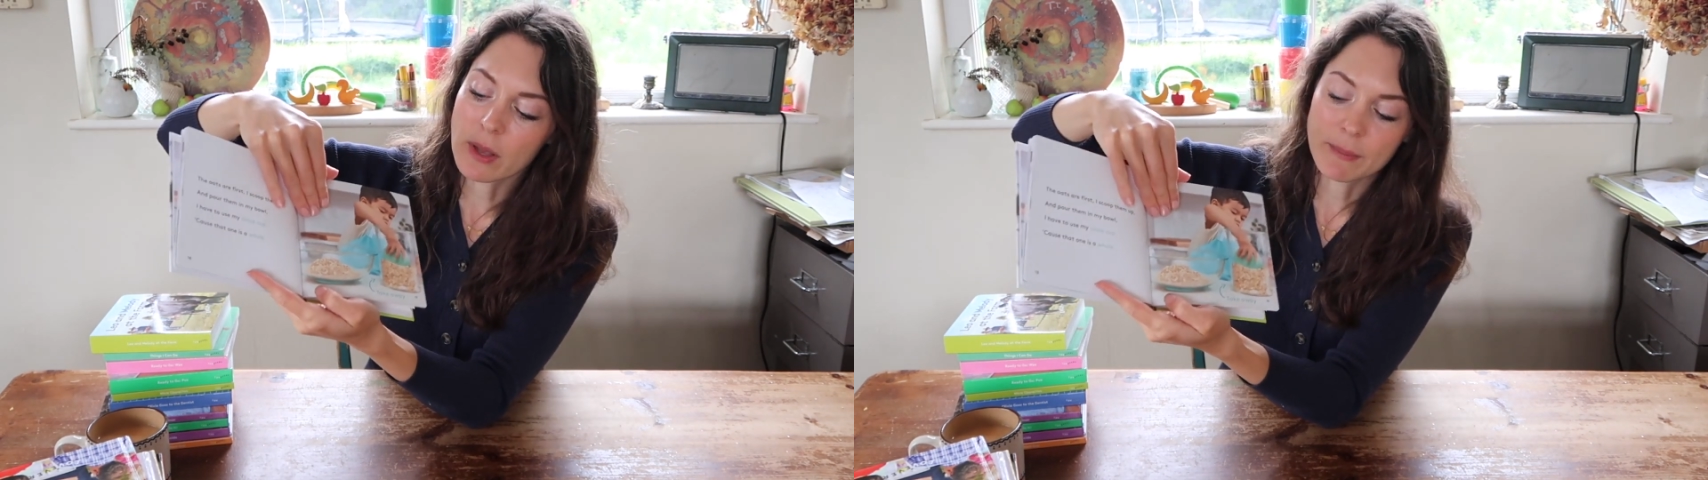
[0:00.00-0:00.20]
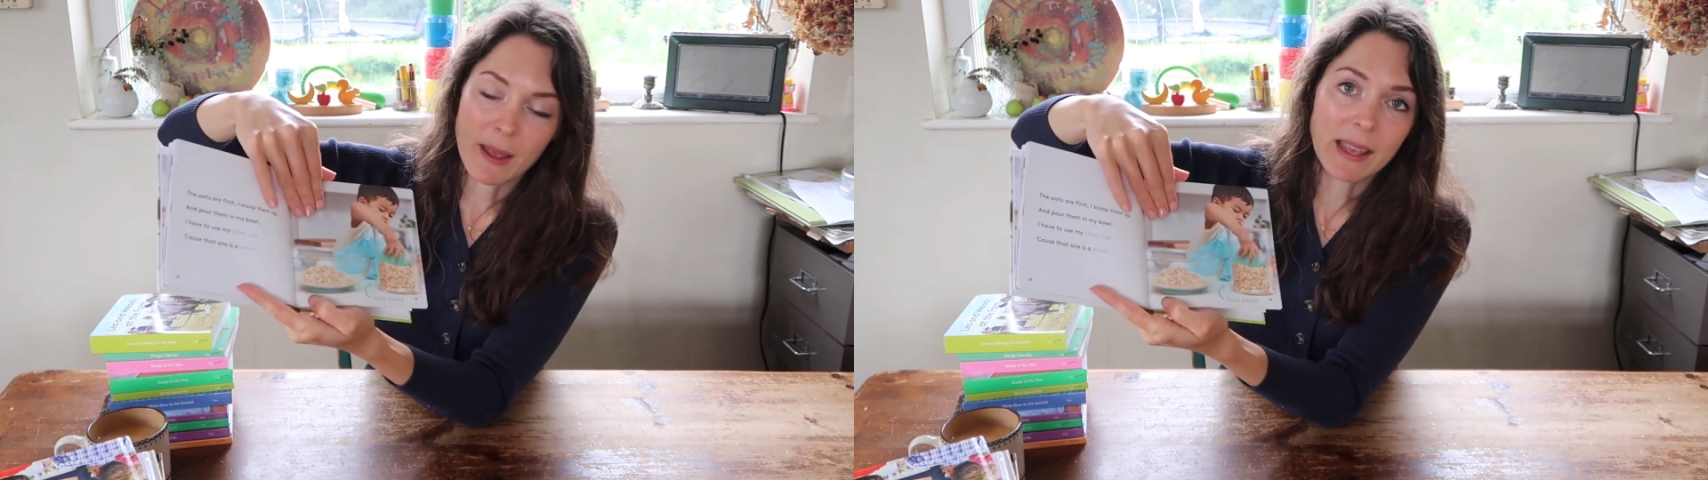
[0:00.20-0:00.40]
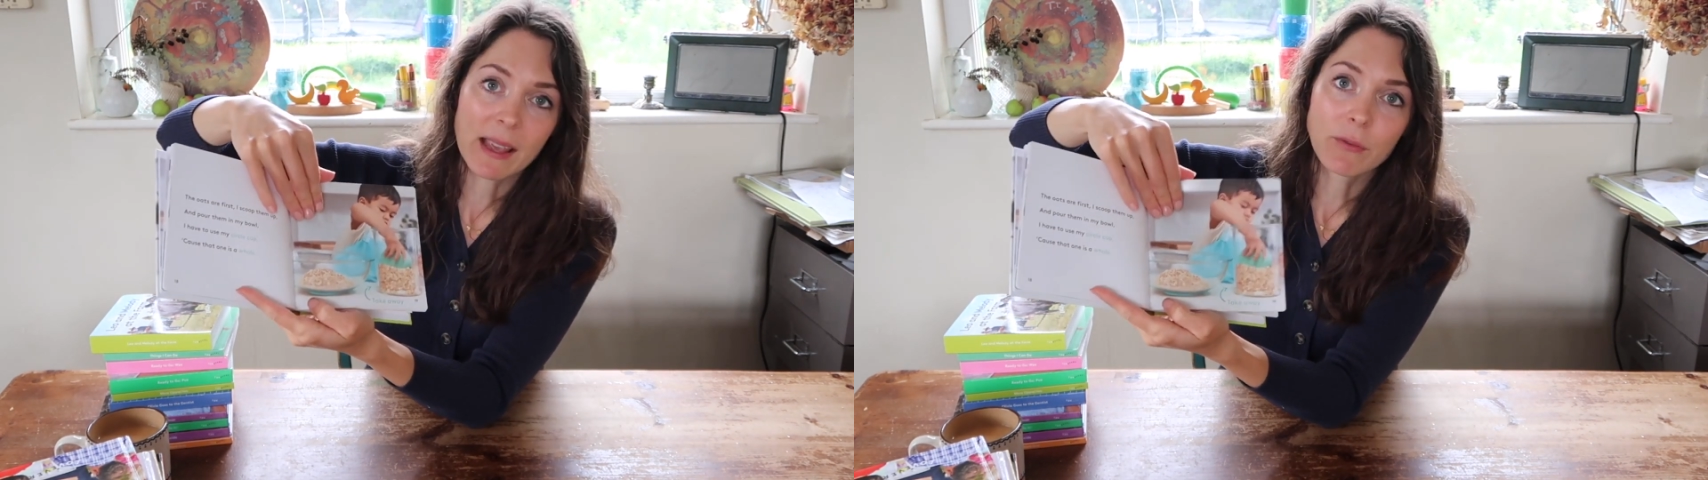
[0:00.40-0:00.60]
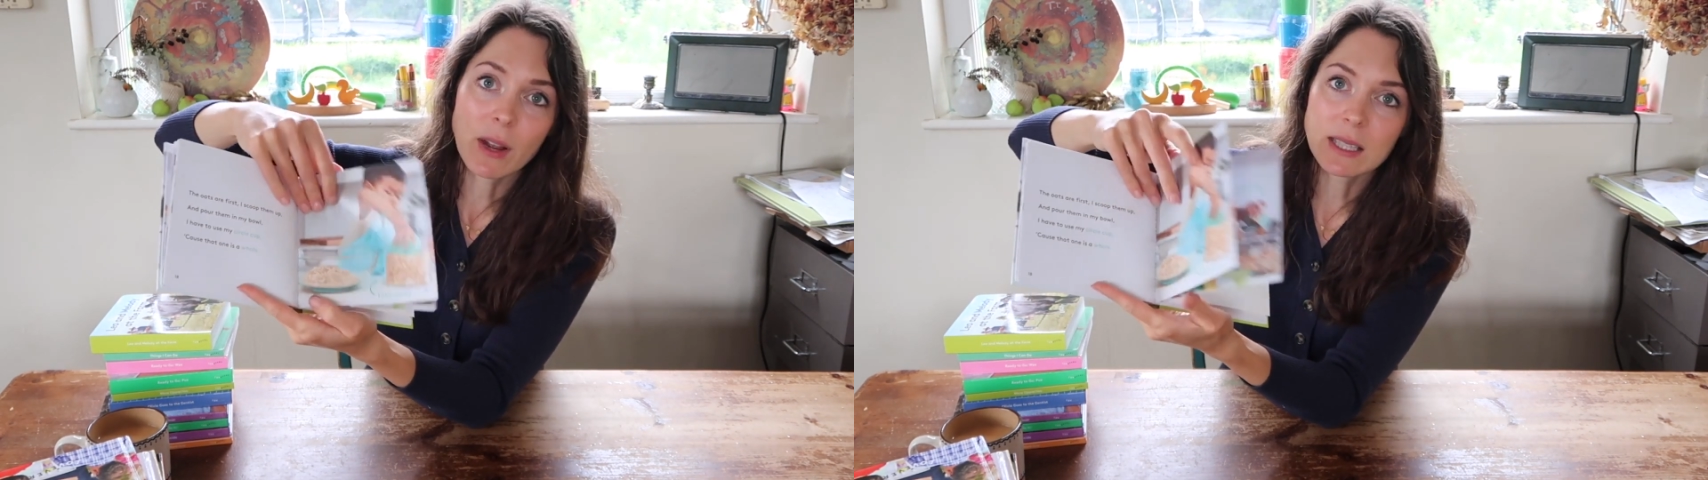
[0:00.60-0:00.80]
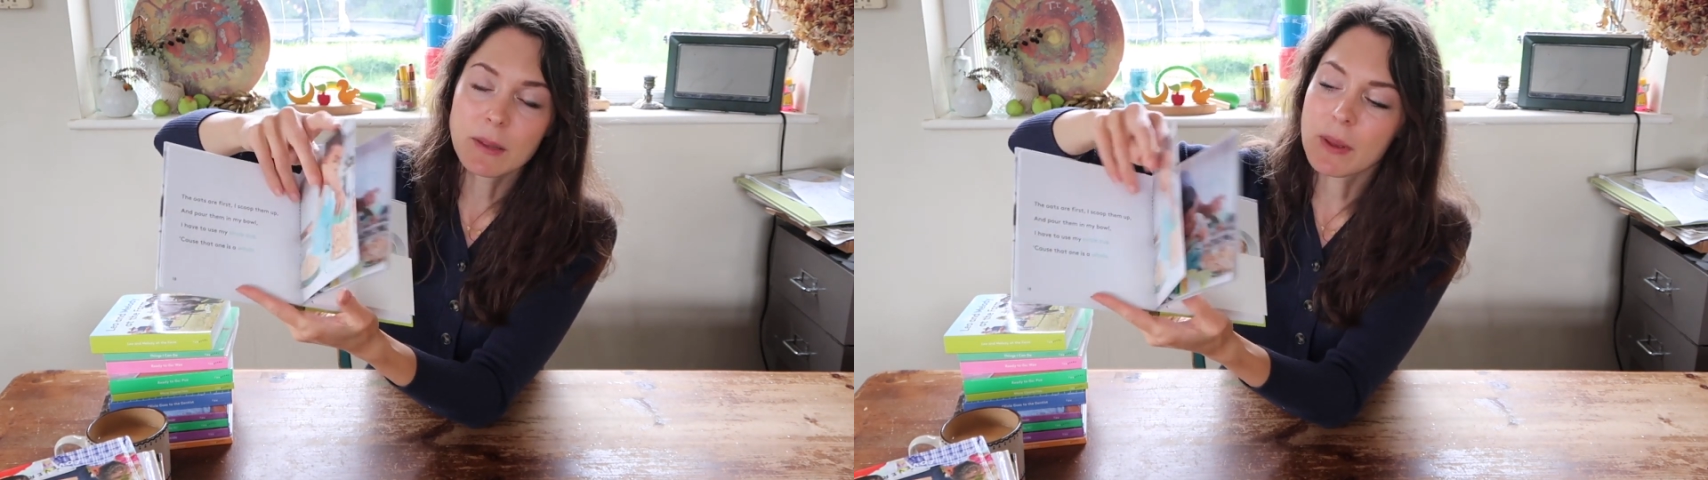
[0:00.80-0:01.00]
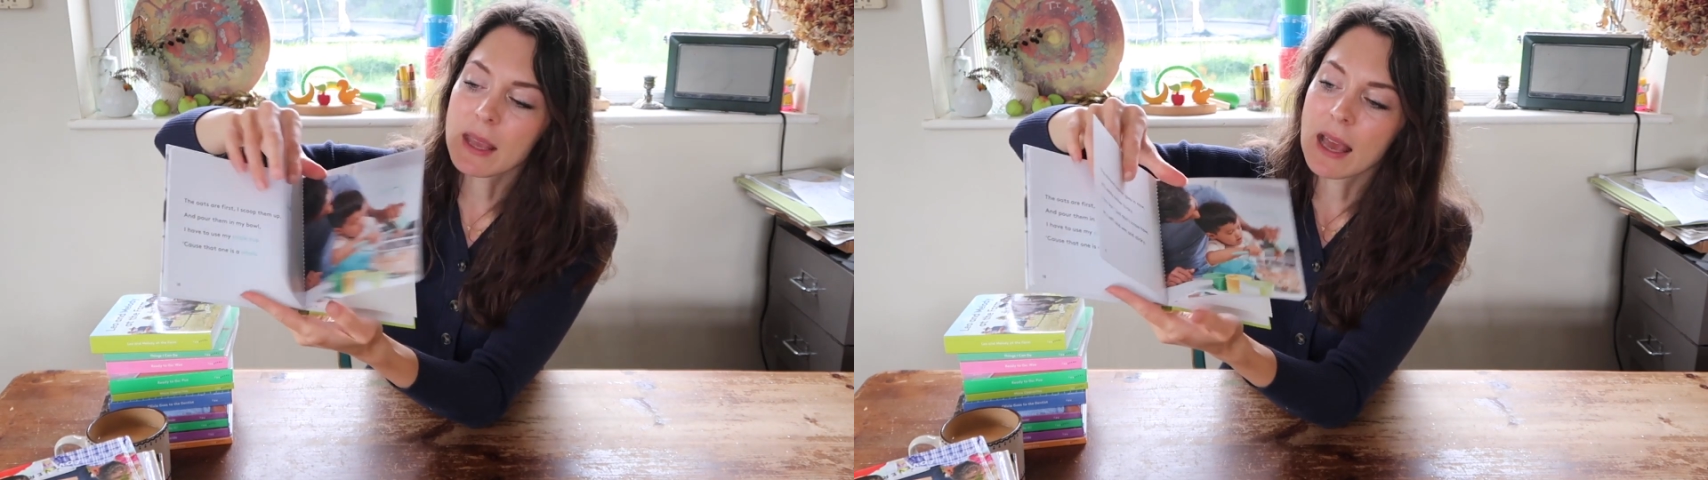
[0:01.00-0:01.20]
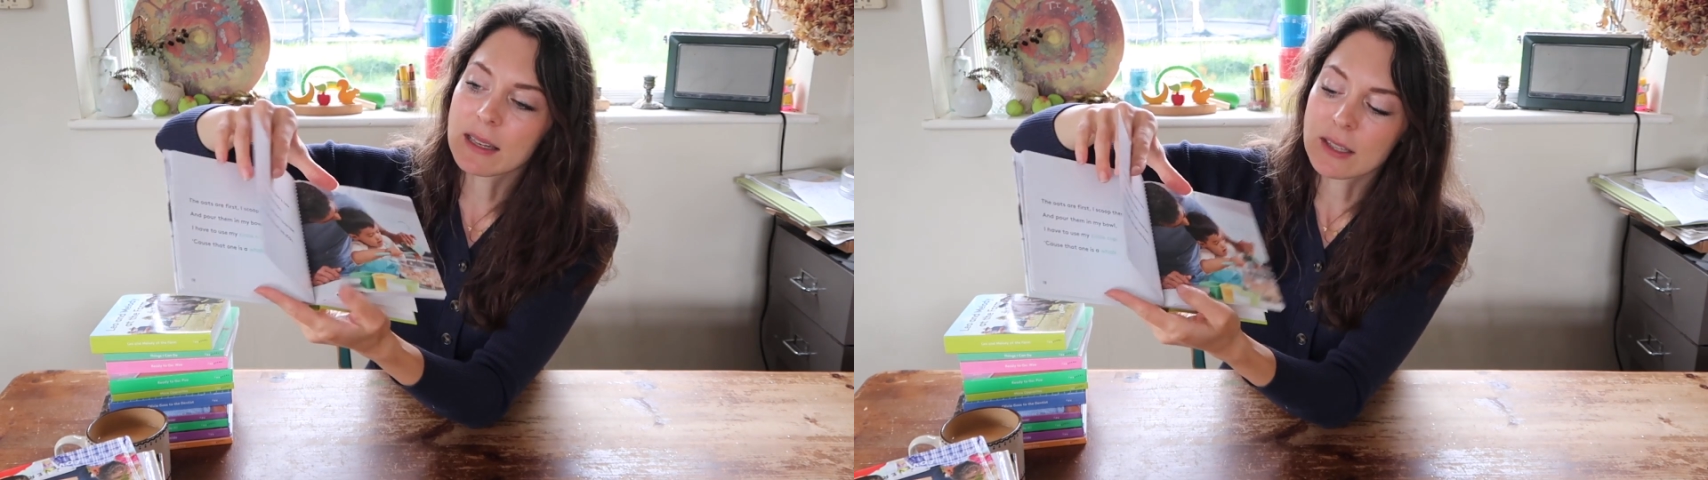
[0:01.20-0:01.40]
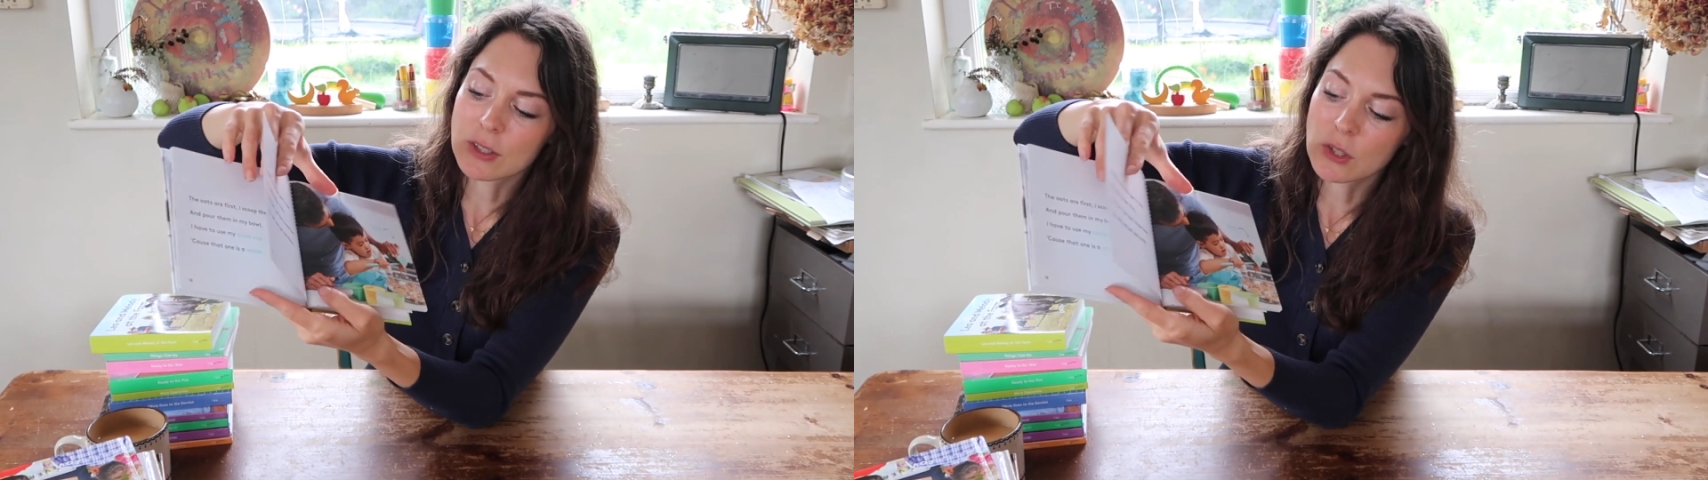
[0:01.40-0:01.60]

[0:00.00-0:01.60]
is making a recipe and he's